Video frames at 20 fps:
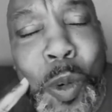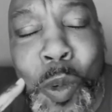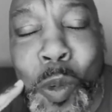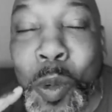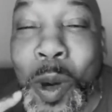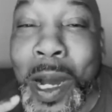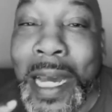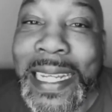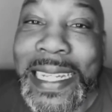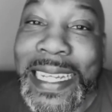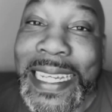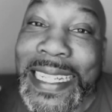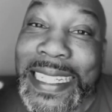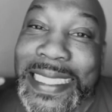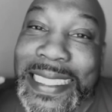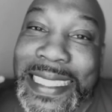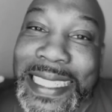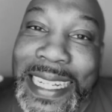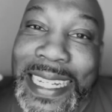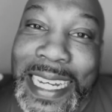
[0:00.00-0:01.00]
What
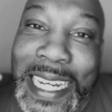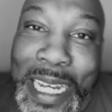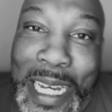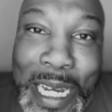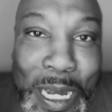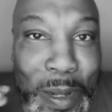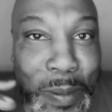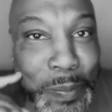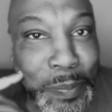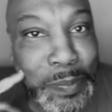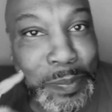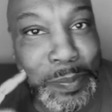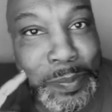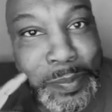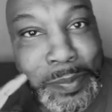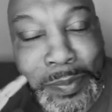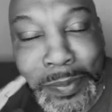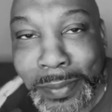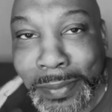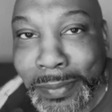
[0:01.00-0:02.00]
is up?
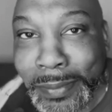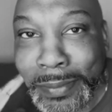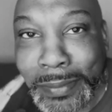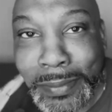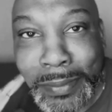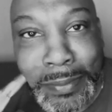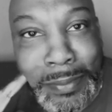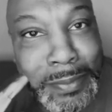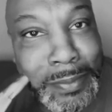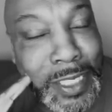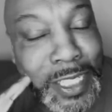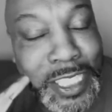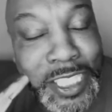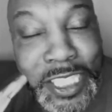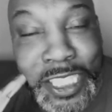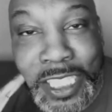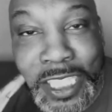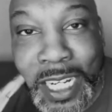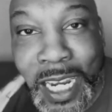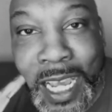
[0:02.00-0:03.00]

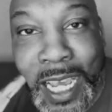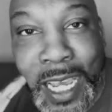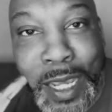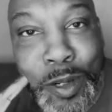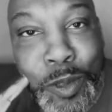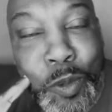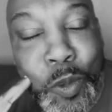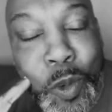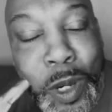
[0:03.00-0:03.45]
John